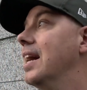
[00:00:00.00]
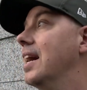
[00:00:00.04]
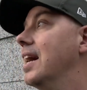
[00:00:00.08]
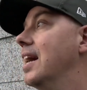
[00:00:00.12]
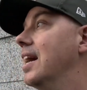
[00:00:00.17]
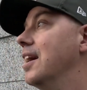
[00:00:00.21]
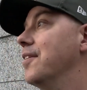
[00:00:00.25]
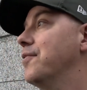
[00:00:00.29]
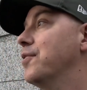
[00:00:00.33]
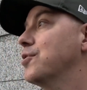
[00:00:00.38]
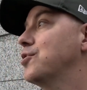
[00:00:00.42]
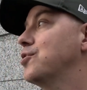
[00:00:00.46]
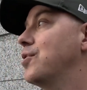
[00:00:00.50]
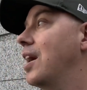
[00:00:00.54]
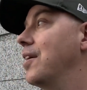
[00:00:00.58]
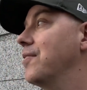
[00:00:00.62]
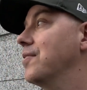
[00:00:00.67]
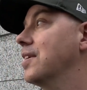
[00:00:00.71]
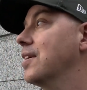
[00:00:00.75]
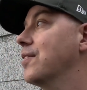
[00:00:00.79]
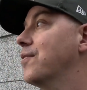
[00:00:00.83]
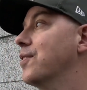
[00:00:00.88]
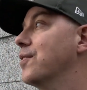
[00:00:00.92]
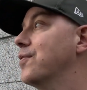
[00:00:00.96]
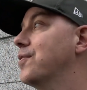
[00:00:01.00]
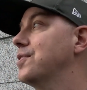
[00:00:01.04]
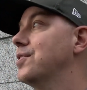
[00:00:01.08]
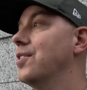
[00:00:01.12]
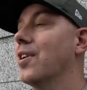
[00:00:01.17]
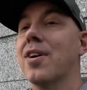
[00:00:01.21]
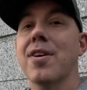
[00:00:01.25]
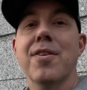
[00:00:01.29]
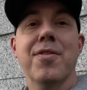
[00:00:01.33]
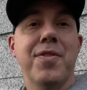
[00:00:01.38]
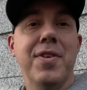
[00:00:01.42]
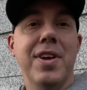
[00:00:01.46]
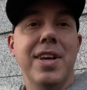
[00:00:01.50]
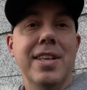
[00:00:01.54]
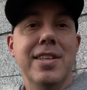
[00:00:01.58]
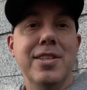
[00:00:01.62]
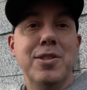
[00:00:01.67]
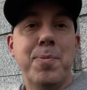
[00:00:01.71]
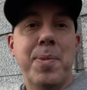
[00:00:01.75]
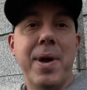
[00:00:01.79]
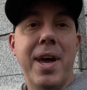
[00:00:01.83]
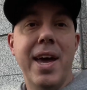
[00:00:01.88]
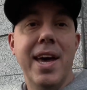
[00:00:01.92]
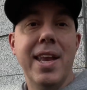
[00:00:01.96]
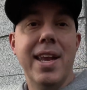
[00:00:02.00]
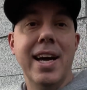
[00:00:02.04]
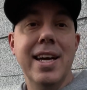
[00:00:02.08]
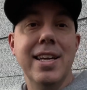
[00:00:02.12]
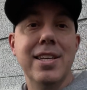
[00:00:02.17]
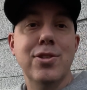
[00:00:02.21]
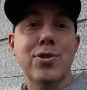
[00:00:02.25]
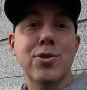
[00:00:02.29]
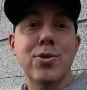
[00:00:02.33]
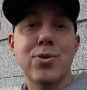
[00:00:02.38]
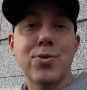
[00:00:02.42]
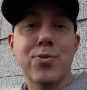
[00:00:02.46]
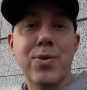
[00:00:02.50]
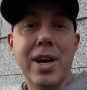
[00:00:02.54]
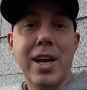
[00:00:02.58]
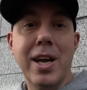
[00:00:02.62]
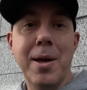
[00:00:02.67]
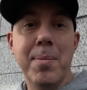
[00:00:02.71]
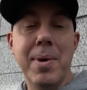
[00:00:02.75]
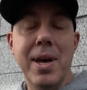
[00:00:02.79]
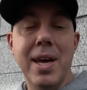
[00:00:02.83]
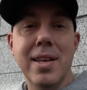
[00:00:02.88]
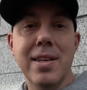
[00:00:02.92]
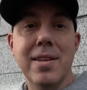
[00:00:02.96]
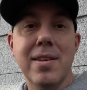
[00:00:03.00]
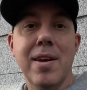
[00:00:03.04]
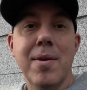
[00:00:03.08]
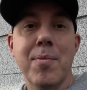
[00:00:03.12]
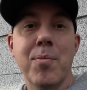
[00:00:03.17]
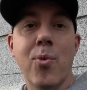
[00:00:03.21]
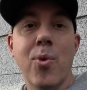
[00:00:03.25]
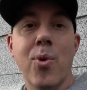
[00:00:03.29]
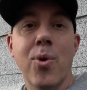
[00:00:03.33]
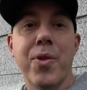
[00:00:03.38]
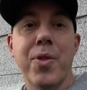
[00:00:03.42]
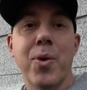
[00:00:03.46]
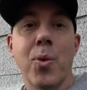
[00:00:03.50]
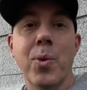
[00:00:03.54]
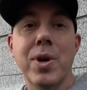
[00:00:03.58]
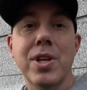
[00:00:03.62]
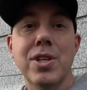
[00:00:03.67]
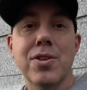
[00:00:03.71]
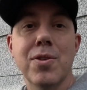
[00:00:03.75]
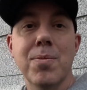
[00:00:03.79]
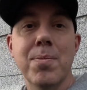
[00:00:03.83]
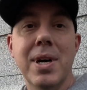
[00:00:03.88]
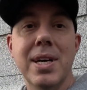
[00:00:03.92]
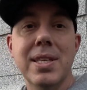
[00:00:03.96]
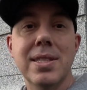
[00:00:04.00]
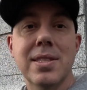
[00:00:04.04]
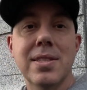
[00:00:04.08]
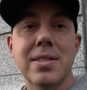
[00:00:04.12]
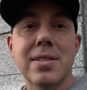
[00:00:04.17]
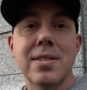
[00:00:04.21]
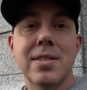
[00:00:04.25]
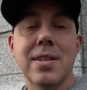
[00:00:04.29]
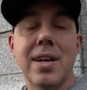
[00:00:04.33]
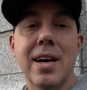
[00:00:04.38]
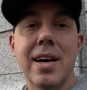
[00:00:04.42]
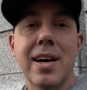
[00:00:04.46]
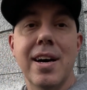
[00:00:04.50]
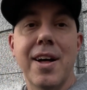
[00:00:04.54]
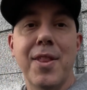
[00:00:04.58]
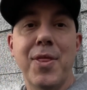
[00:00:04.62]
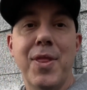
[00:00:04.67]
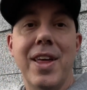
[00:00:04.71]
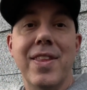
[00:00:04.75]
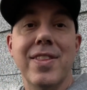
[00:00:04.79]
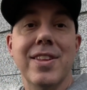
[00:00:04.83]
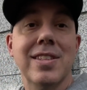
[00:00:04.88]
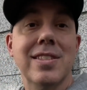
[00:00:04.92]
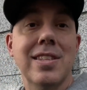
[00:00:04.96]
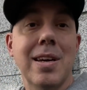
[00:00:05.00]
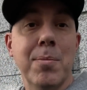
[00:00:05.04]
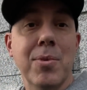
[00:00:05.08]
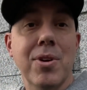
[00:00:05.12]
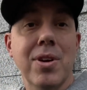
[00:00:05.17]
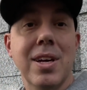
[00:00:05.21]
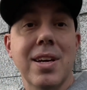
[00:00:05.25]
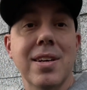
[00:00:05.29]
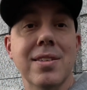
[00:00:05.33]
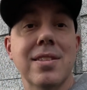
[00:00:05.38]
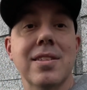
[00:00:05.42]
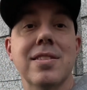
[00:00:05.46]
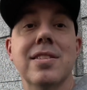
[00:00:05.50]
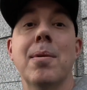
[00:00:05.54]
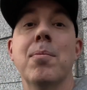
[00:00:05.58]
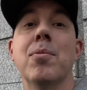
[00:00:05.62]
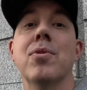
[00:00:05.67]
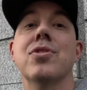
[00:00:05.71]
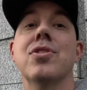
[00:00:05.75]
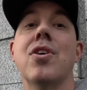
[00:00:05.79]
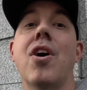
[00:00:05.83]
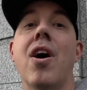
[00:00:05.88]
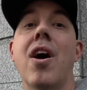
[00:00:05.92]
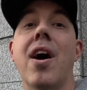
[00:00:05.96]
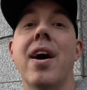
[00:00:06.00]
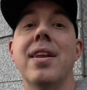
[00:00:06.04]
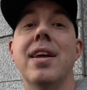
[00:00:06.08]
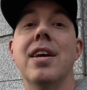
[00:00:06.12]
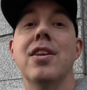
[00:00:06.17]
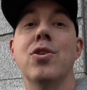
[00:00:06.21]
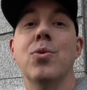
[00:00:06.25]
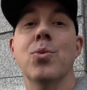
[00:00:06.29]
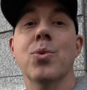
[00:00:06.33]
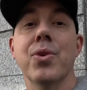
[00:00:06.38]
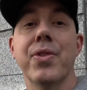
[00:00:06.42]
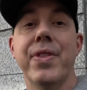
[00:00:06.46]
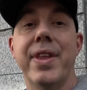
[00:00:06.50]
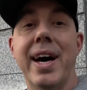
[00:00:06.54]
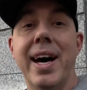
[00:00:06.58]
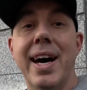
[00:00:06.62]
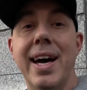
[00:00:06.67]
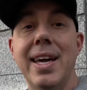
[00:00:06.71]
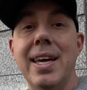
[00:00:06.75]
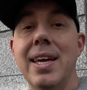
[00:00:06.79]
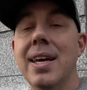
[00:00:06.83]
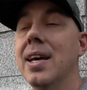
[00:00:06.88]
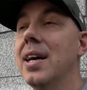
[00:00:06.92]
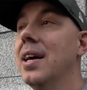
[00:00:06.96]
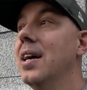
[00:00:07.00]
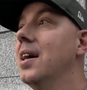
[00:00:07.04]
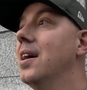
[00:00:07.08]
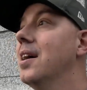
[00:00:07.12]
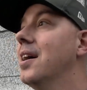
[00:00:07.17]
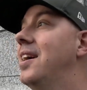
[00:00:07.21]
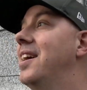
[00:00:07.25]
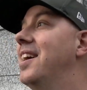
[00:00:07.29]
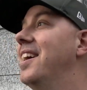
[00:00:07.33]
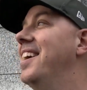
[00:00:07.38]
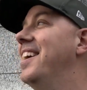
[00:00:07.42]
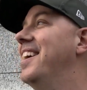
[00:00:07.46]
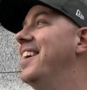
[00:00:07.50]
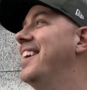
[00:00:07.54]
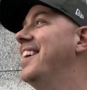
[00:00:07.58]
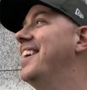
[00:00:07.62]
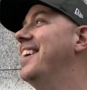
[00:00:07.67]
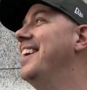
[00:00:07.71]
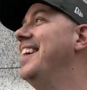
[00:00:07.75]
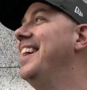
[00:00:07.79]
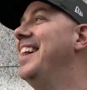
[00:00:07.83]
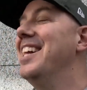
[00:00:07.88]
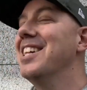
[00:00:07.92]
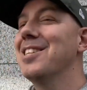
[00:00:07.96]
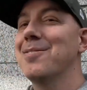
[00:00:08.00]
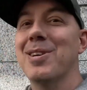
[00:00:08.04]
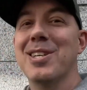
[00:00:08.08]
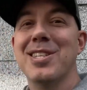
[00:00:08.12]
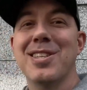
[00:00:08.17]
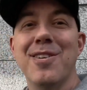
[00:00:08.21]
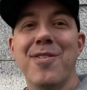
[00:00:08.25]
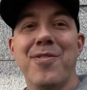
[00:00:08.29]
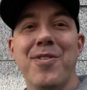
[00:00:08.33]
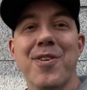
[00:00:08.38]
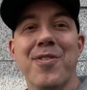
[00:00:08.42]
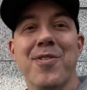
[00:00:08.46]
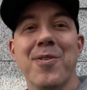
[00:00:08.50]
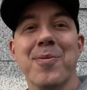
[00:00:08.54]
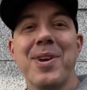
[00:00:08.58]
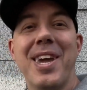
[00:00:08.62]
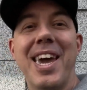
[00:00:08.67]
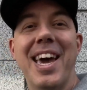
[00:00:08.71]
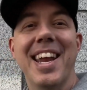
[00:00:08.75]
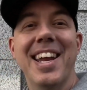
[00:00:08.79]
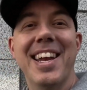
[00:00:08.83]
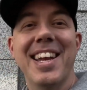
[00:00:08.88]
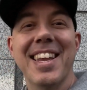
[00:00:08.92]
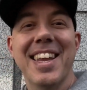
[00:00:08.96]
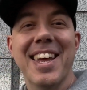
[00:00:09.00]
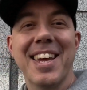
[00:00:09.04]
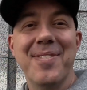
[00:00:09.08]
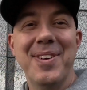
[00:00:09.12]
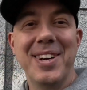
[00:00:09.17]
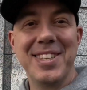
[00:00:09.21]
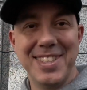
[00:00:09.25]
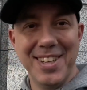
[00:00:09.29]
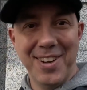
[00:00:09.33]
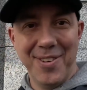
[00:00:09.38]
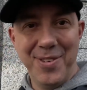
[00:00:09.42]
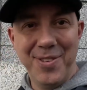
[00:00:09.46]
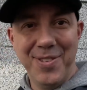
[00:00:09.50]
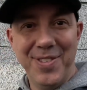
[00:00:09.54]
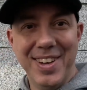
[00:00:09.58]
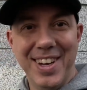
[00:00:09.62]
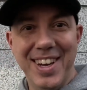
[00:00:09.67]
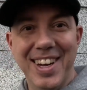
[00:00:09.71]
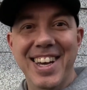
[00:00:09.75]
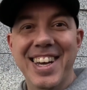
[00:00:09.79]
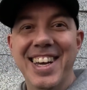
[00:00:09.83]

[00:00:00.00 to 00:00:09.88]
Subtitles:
if you're traveling for photography in Japan, I do recommend more the winter months than the summer, because the summer is hot and you will die, especially if you're from Canada like myself.